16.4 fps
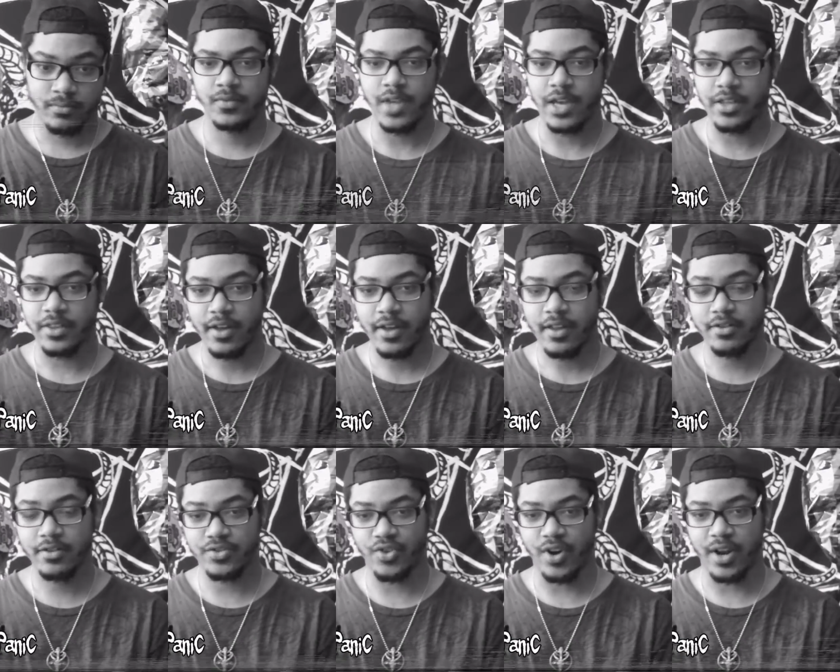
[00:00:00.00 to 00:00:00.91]
Now, the
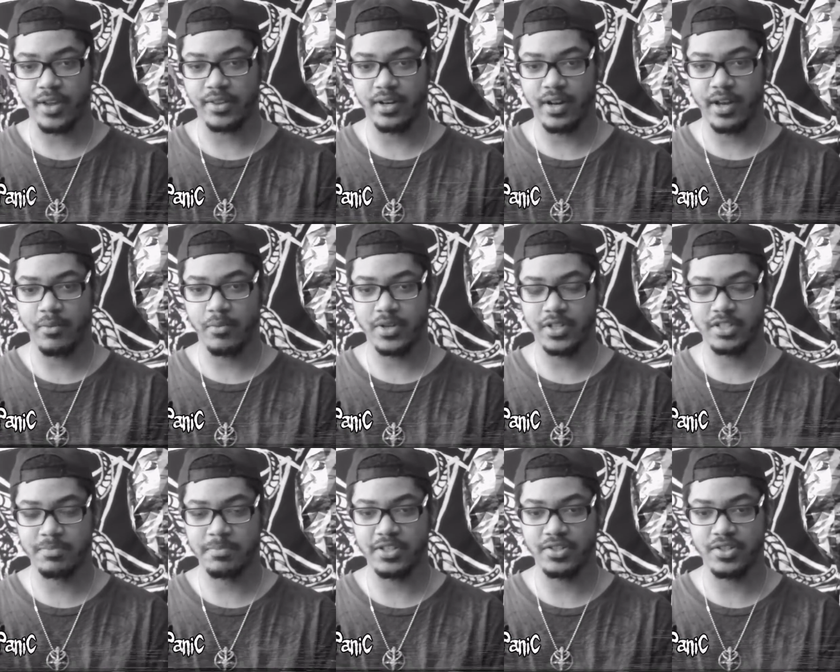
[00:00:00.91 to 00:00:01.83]
other track that I want to
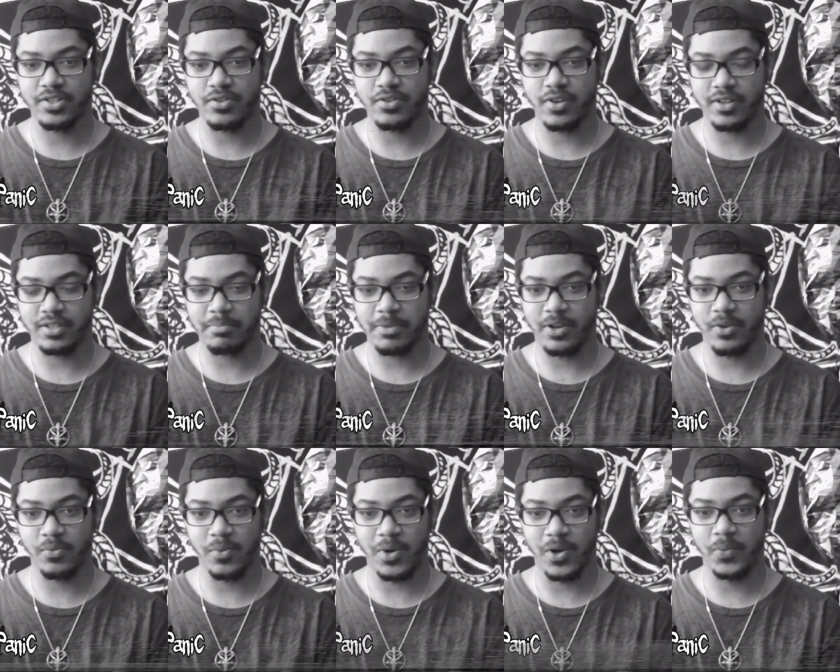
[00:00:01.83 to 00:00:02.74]
speak to you guys
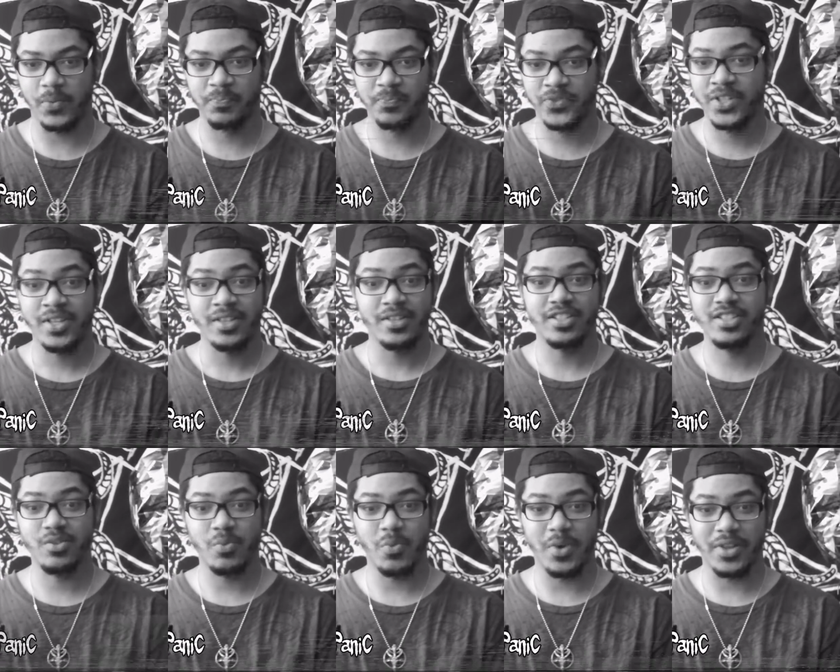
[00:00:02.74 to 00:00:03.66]
about, well, this
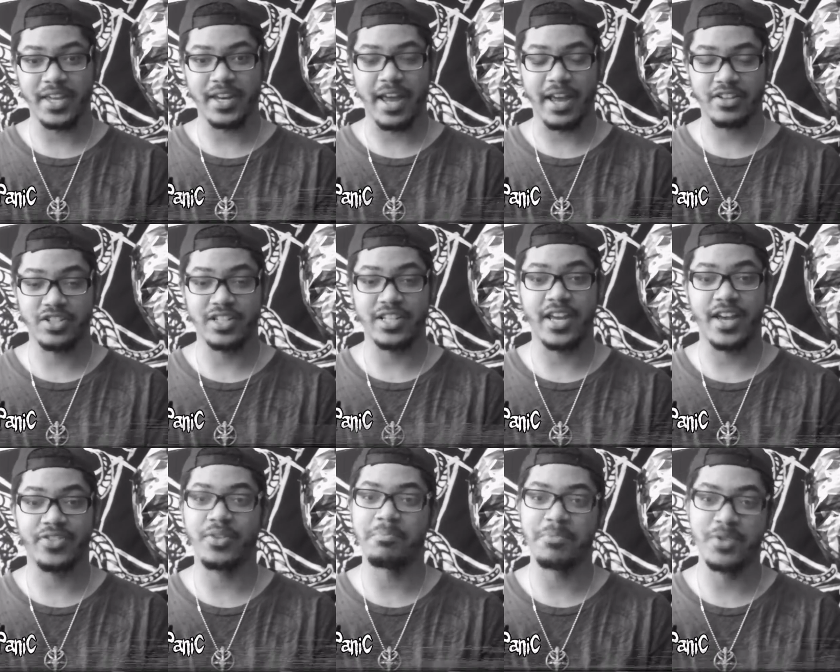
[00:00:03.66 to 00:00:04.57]
is the one that actually
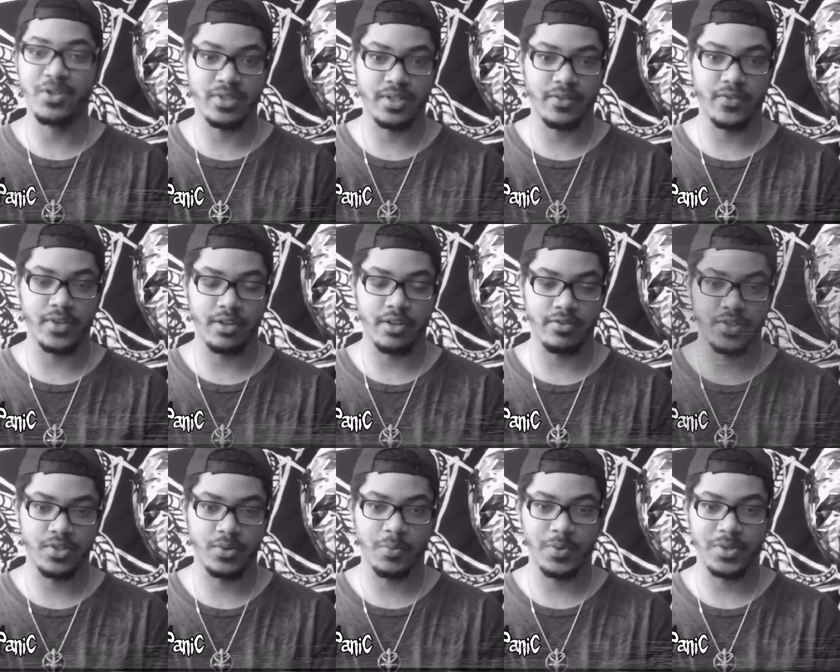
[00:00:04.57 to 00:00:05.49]
had the music video
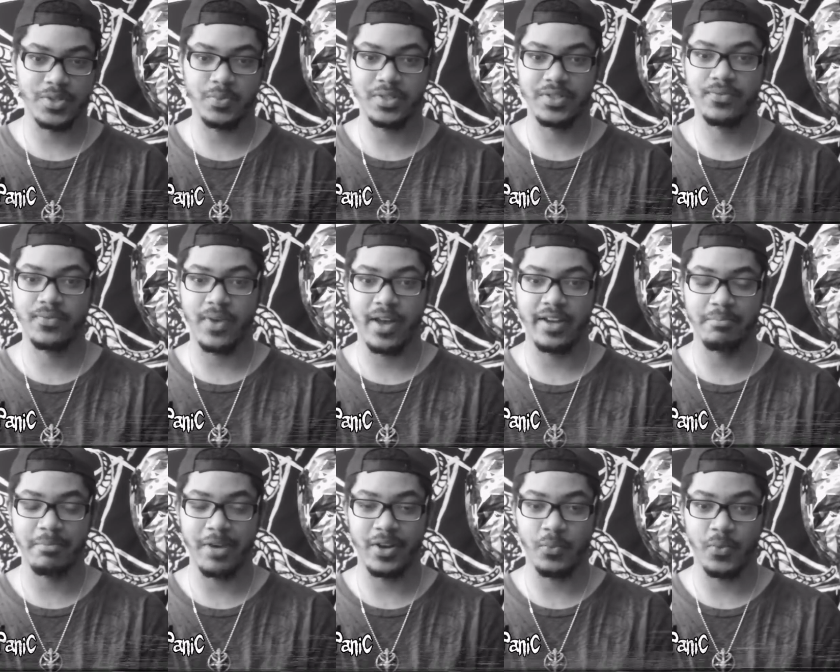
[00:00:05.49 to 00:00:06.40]
to it, which was
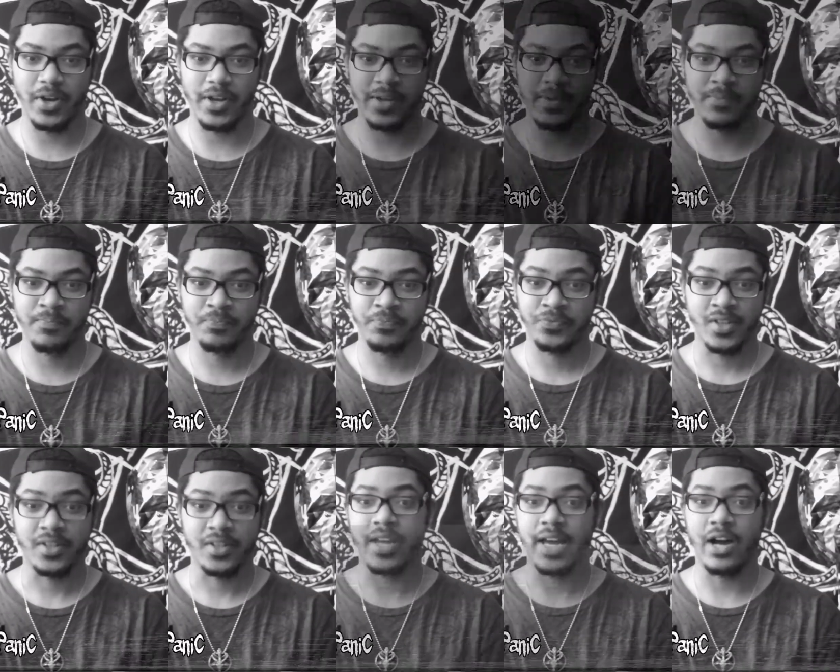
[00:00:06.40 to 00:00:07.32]
Find My Way.
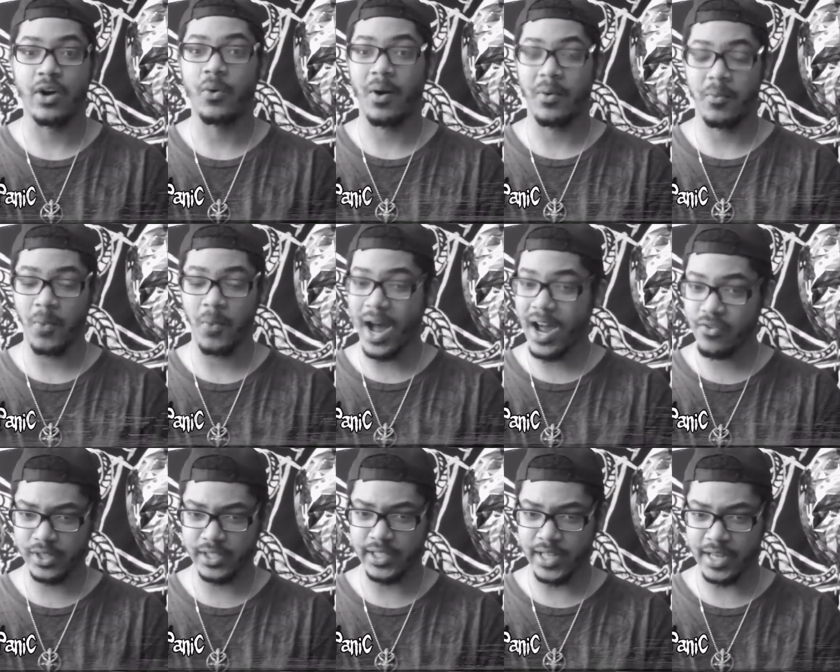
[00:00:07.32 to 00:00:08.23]
Now, I
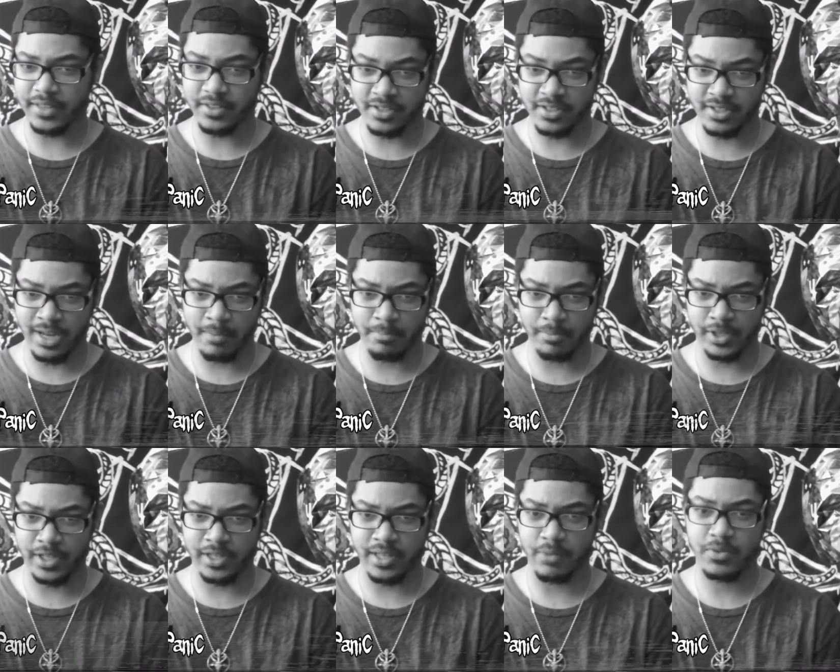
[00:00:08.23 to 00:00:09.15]
really like the
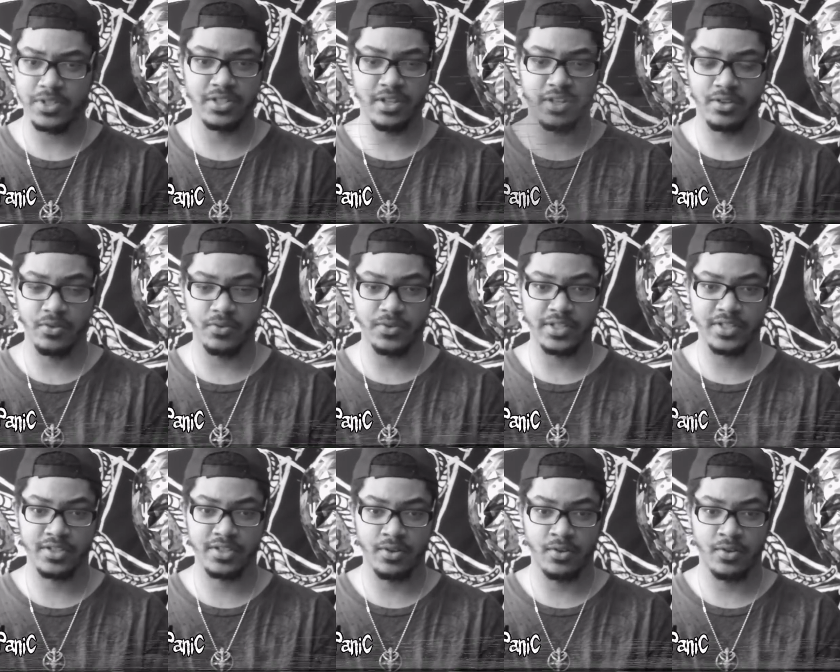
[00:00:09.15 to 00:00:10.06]
sampling that was done on
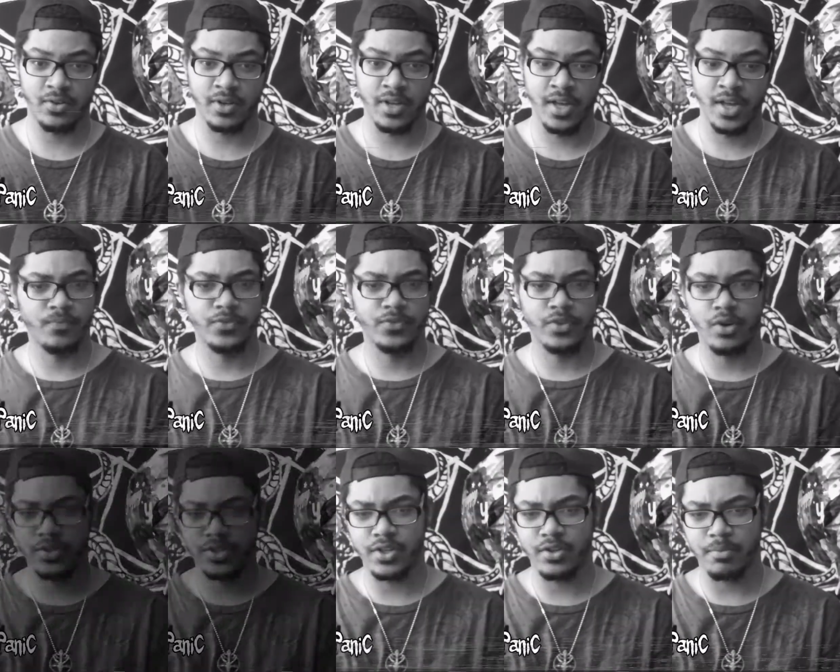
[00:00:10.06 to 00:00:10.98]
this song.
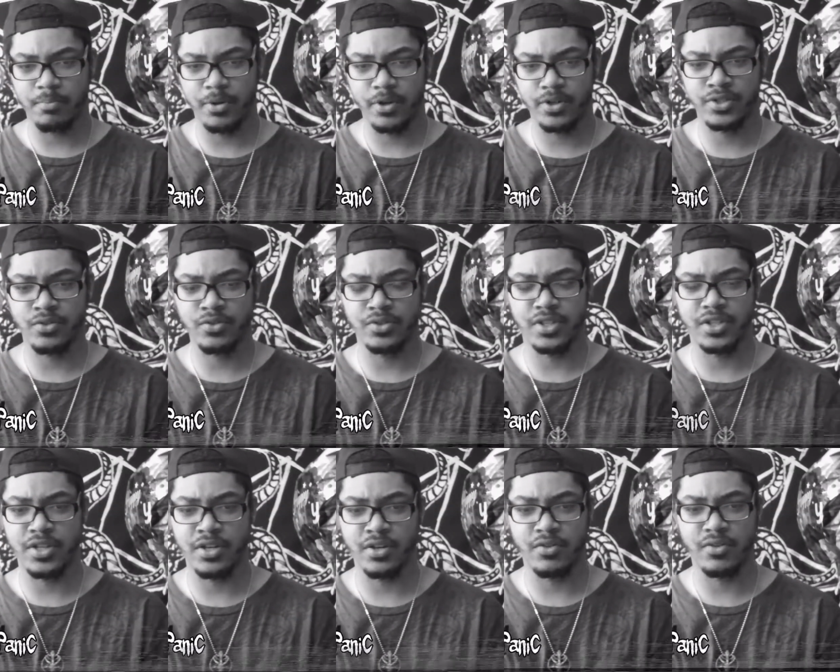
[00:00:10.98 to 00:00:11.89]
Also, the person who
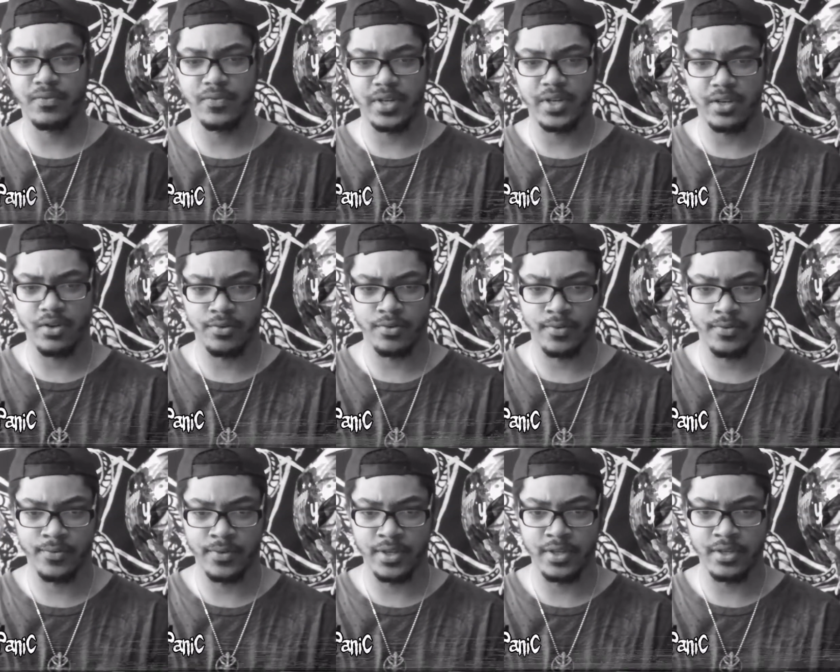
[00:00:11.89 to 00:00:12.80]
did, you know, the
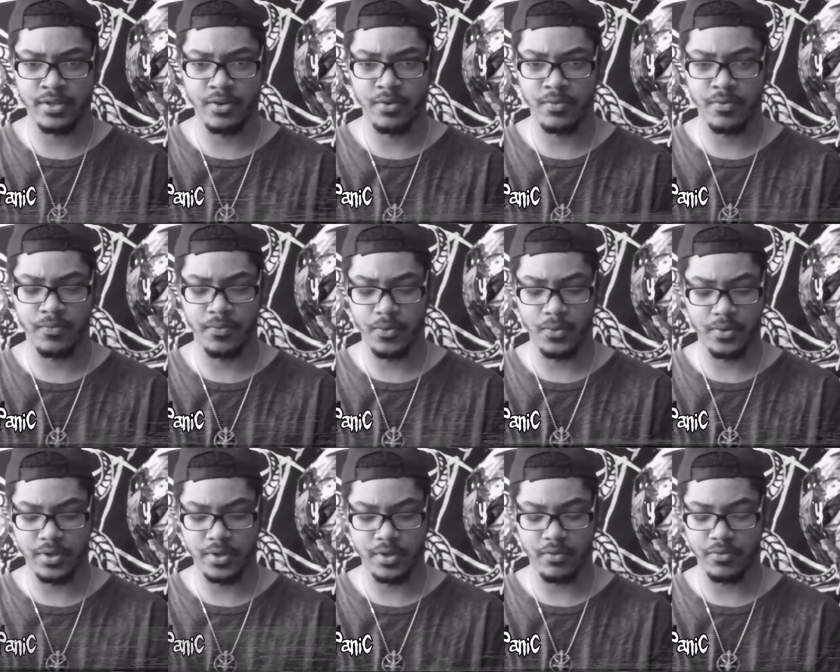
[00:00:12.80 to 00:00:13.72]
videography, you know,
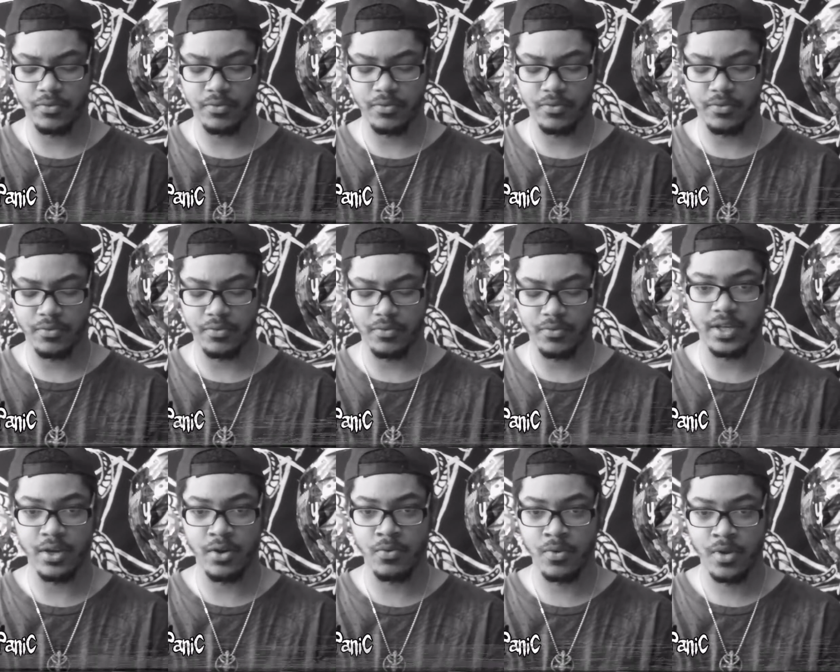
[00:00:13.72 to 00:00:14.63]
for, you know, the music
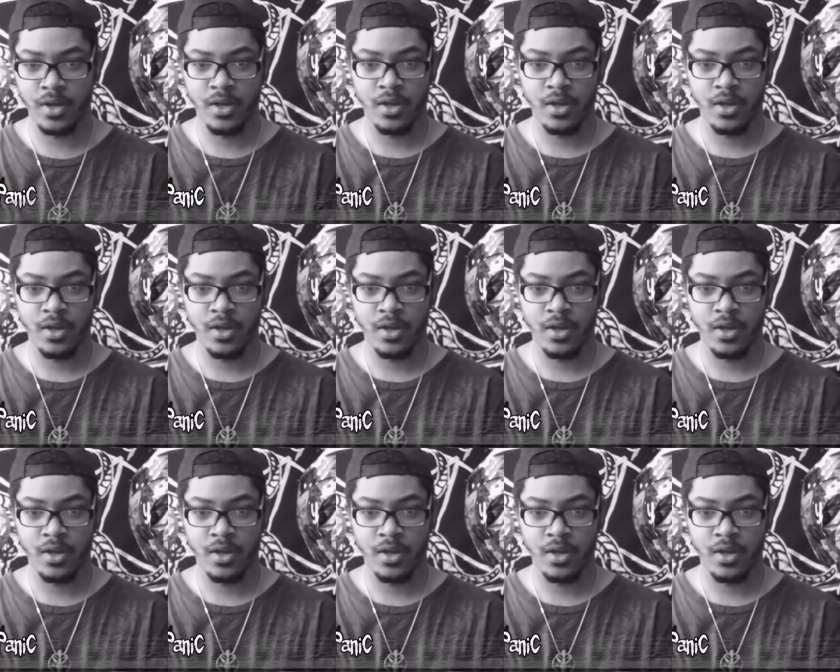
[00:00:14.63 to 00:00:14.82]
video,